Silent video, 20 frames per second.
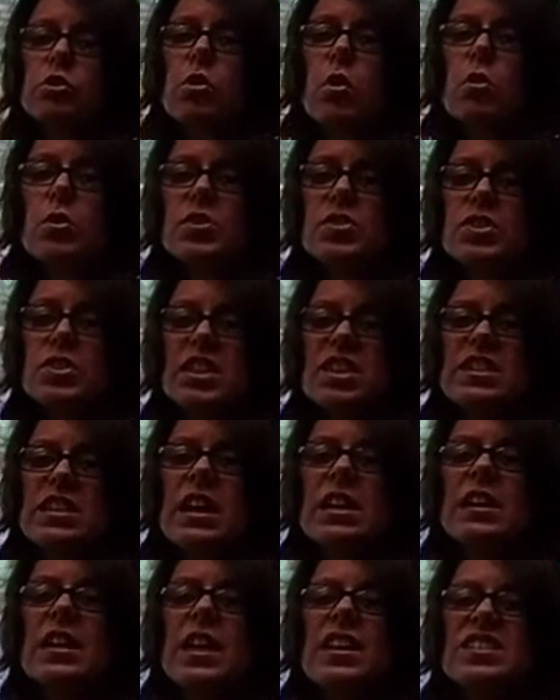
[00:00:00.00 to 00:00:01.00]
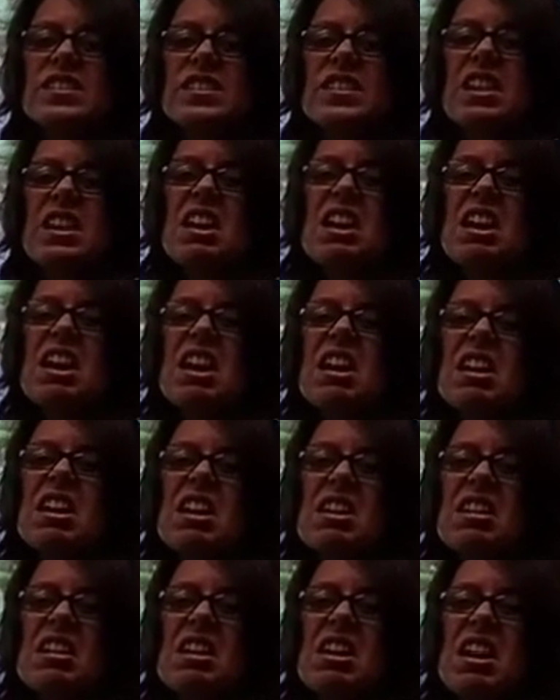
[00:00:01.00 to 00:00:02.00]
goal is to tell us,
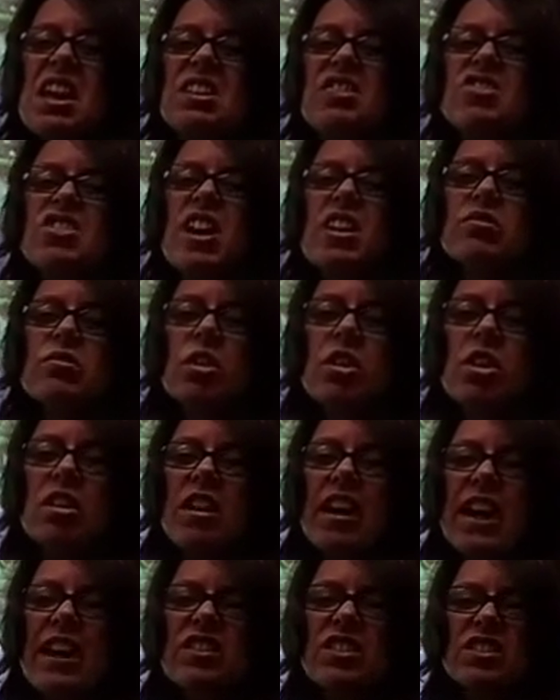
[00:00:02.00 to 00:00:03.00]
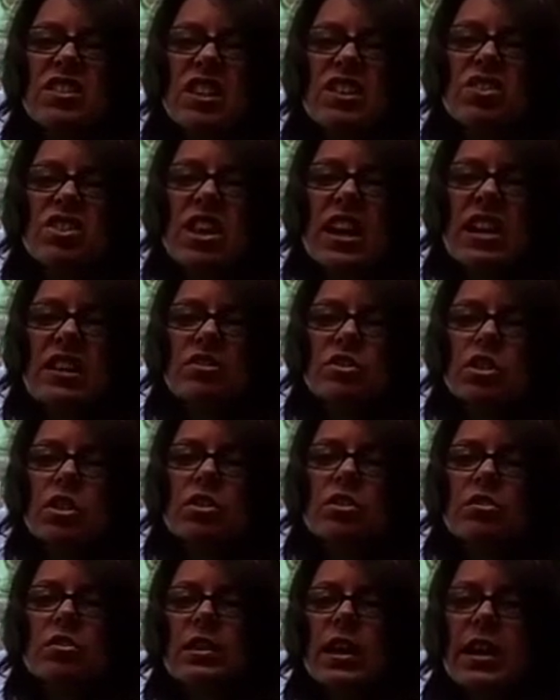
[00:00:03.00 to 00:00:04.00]
in general, how did they change?
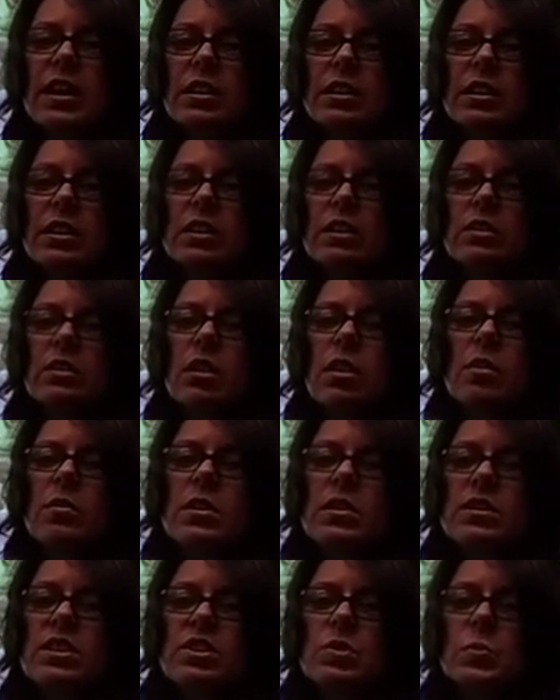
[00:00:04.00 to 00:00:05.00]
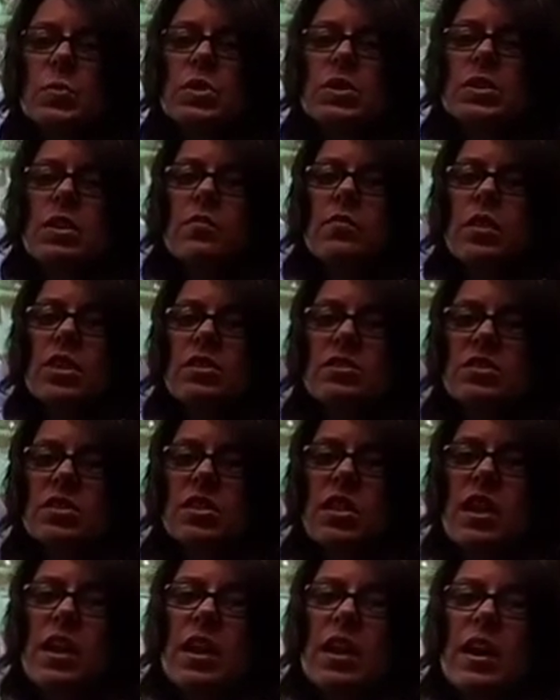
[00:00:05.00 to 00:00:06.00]
You're not going to go into specifics
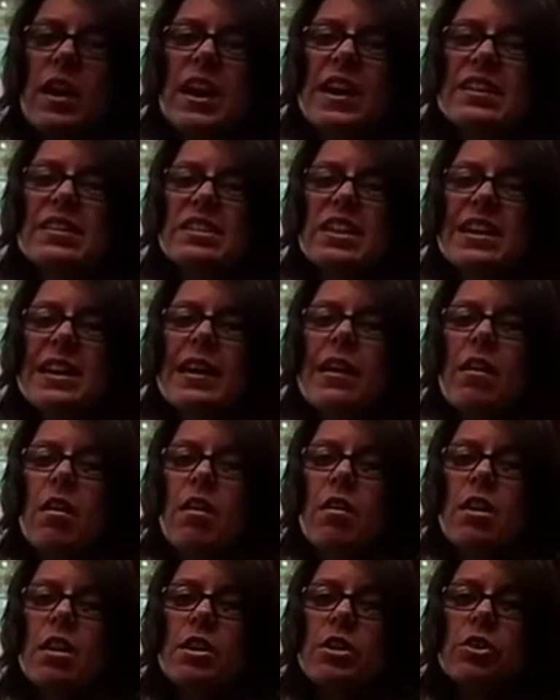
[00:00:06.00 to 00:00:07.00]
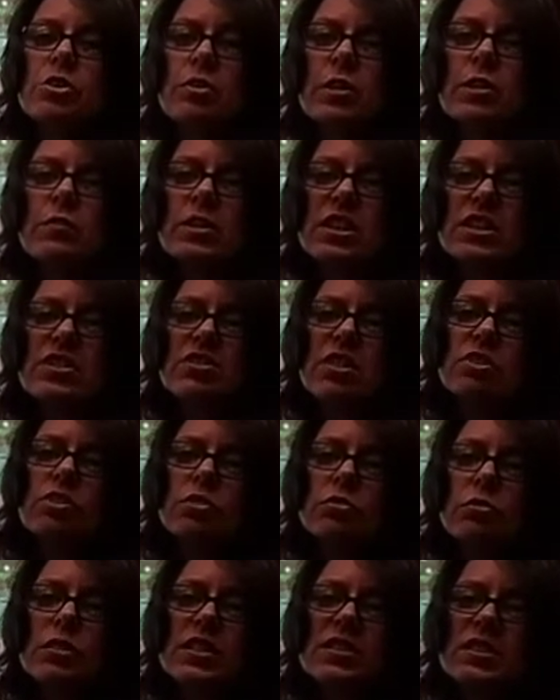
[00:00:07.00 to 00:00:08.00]
and tell your evidence and
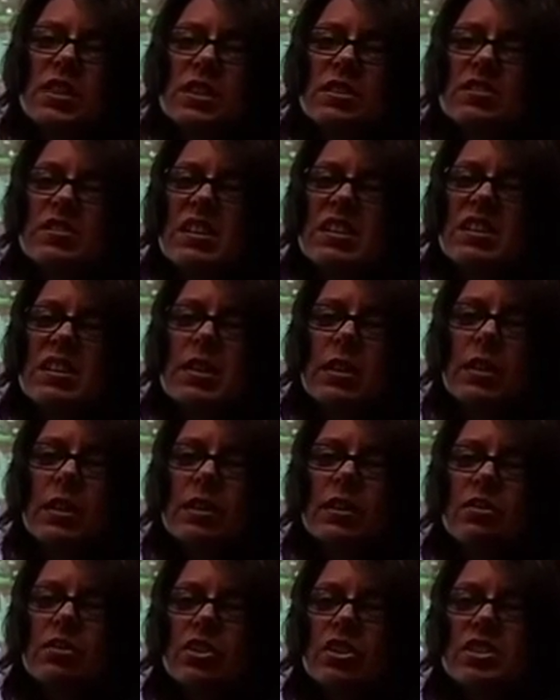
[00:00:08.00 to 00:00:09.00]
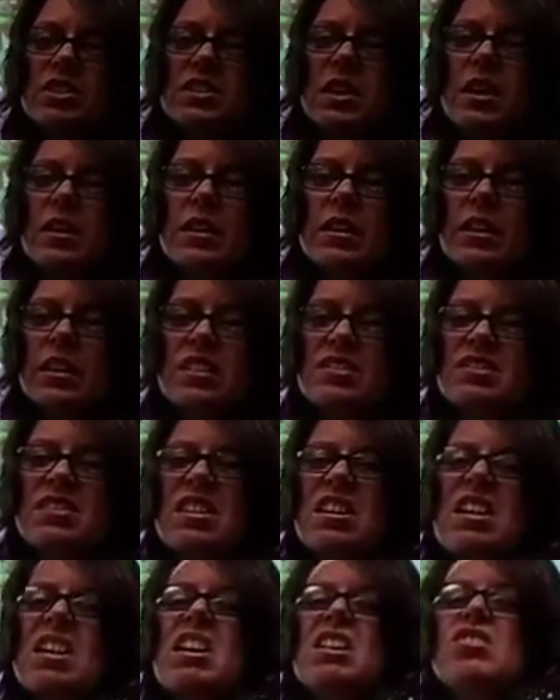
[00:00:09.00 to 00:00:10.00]
your reason. In here, you're just telling us,
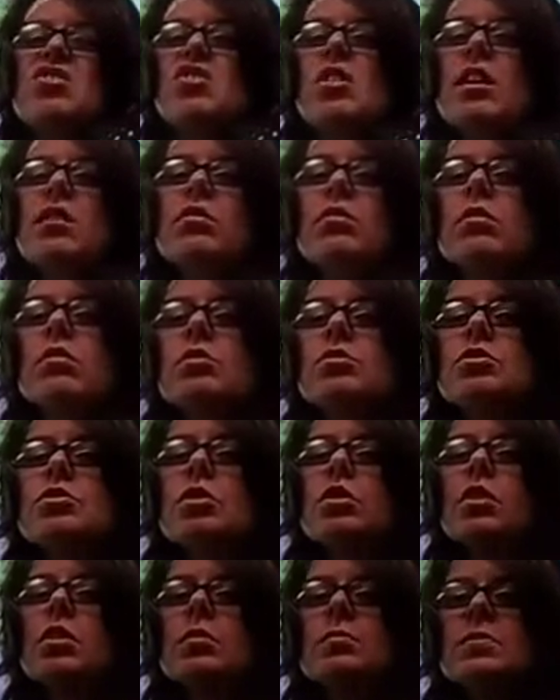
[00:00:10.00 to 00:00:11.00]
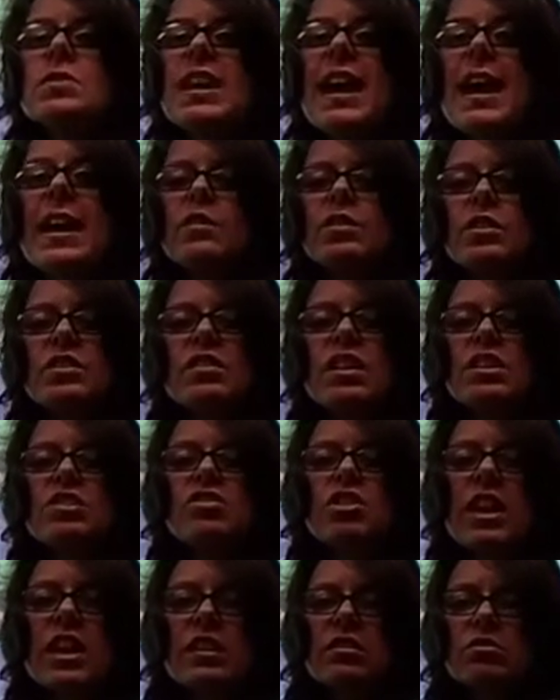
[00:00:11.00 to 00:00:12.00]
in general terms, how did they
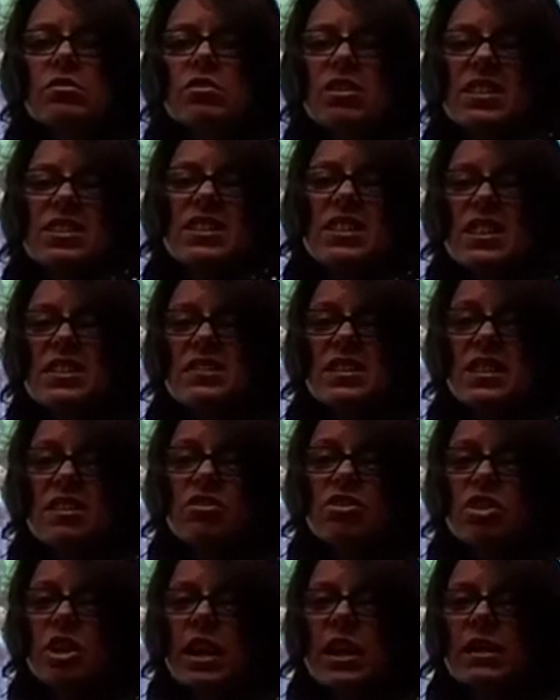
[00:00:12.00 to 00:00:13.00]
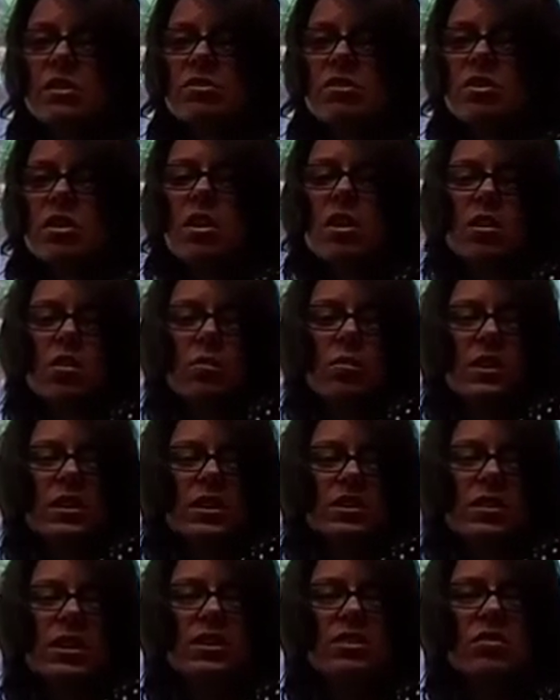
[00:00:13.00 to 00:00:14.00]
change? Because they did change. What
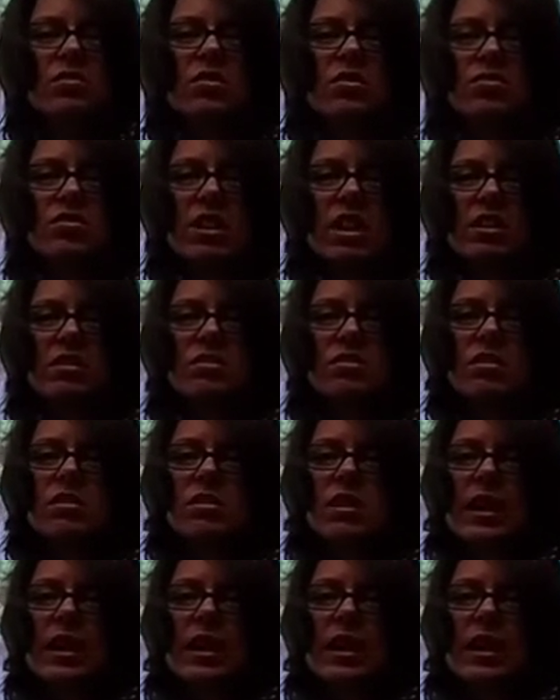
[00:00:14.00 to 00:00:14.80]
did they do to change?